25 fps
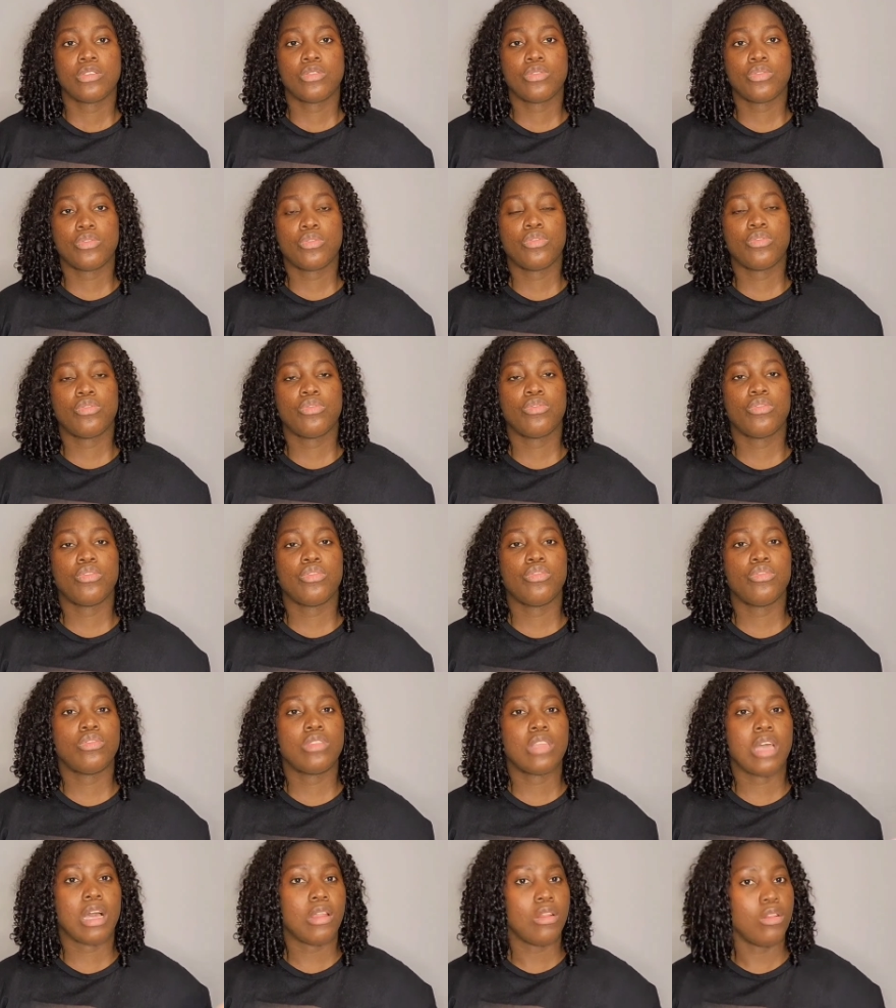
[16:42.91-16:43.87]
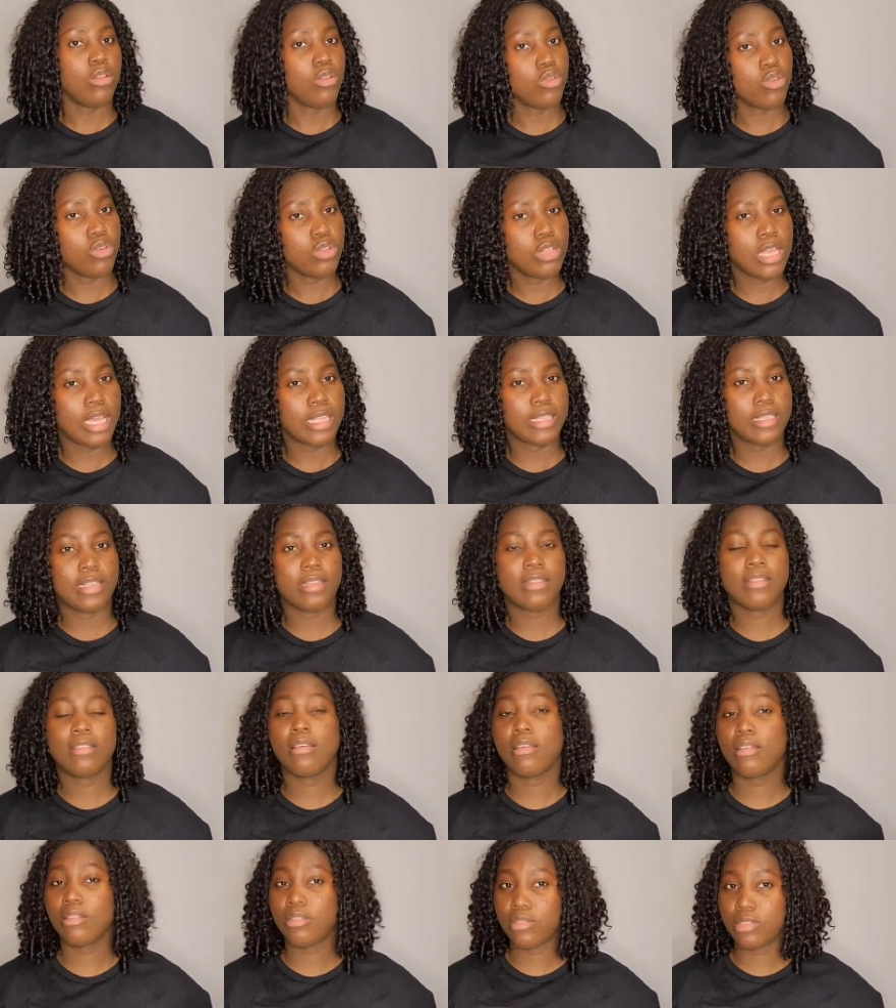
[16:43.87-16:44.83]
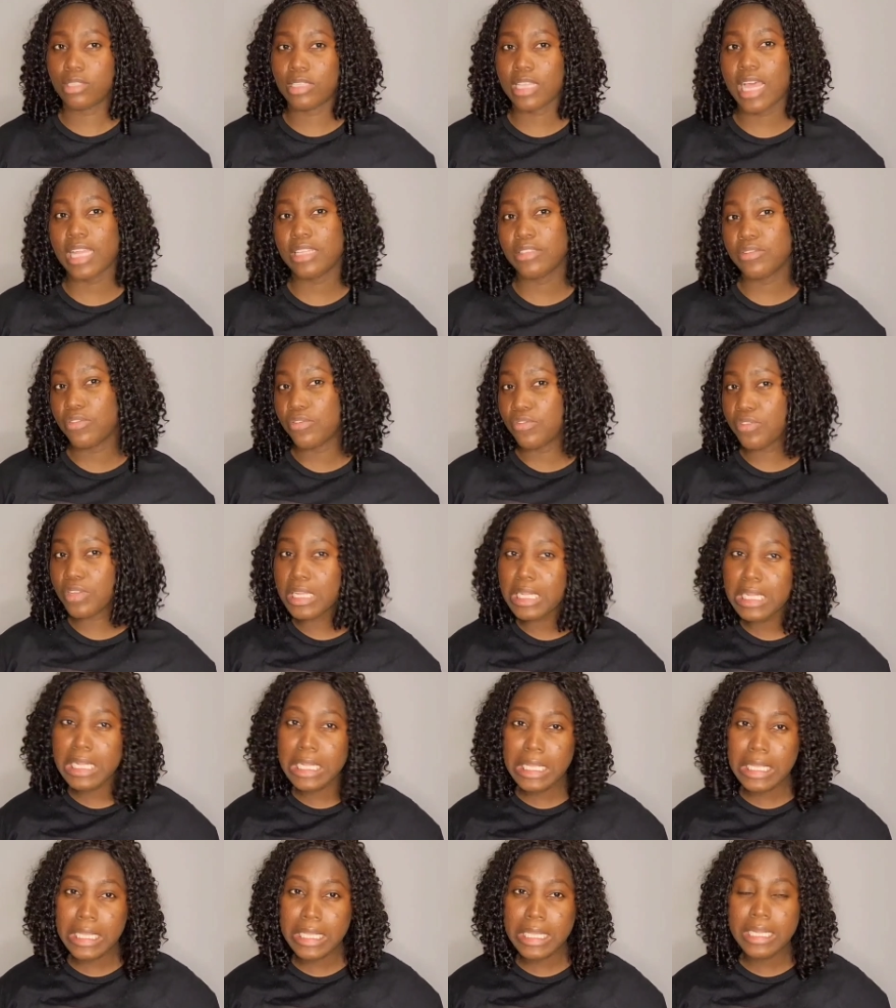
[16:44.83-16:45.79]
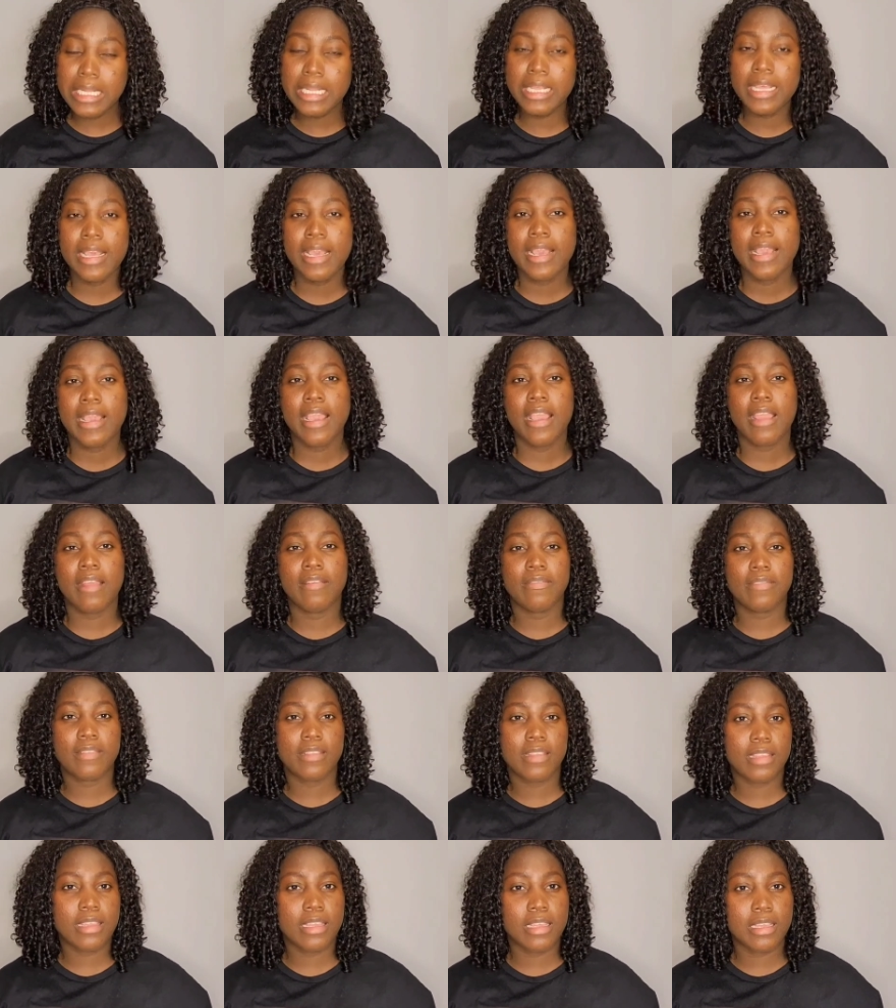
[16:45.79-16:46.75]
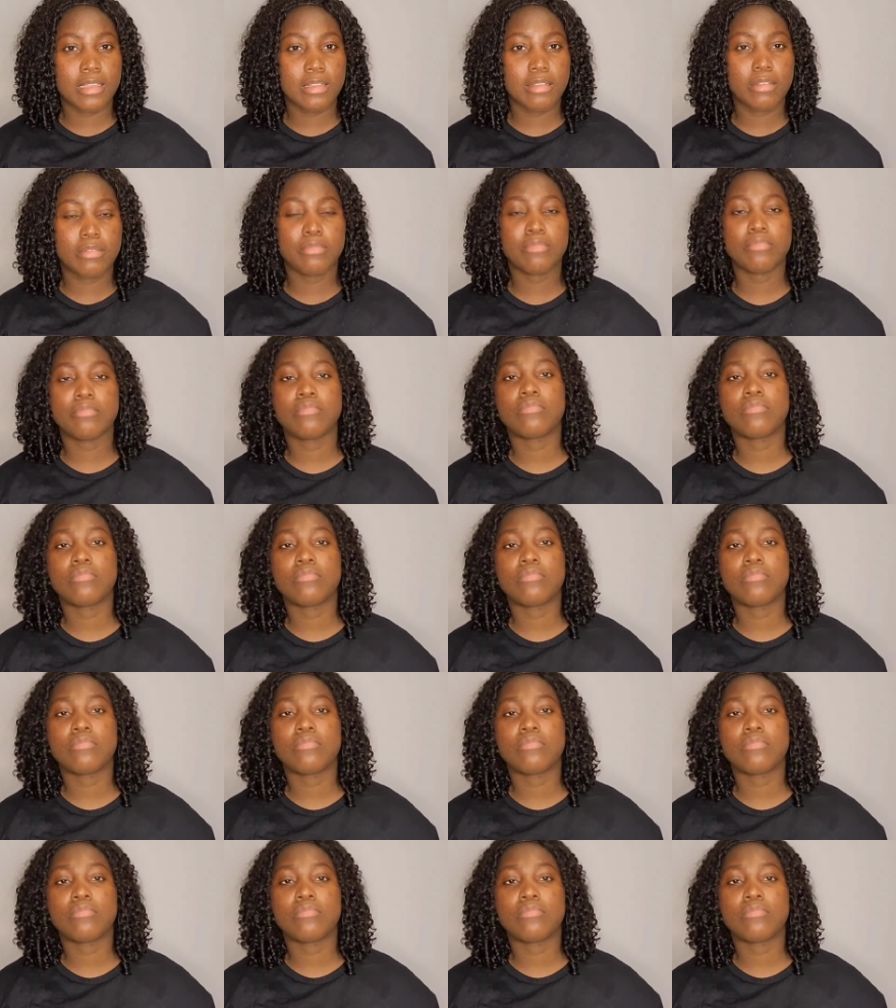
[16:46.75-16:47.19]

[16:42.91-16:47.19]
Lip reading: So you download and then you start filling everything,